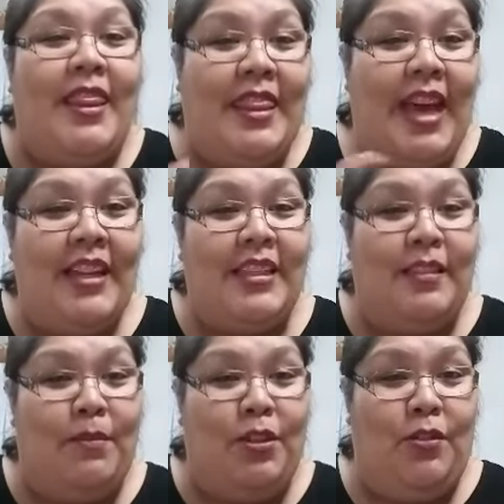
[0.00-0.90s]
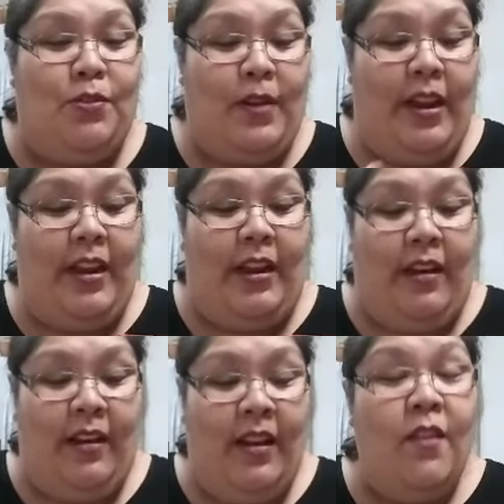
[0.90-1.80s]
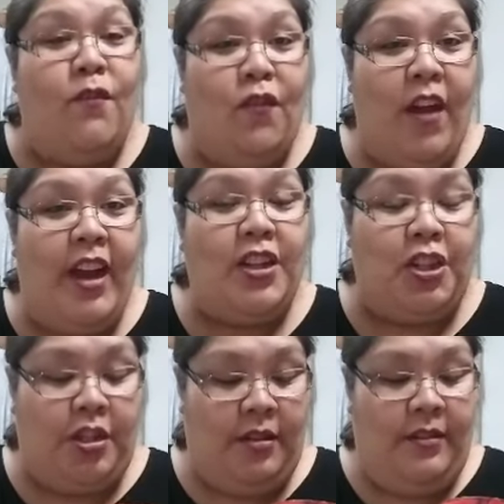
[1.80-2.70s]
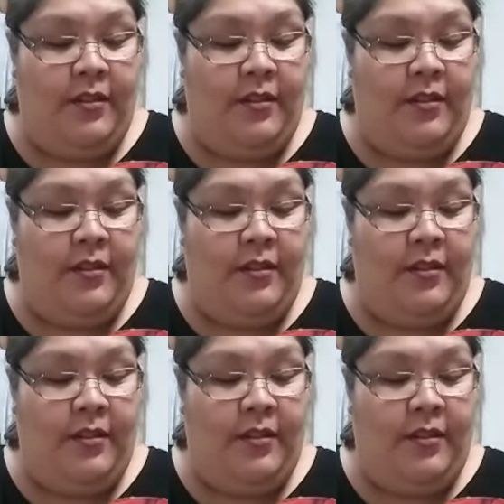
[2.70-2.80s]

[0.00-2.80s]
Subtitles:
That's some juice right here. Fresh.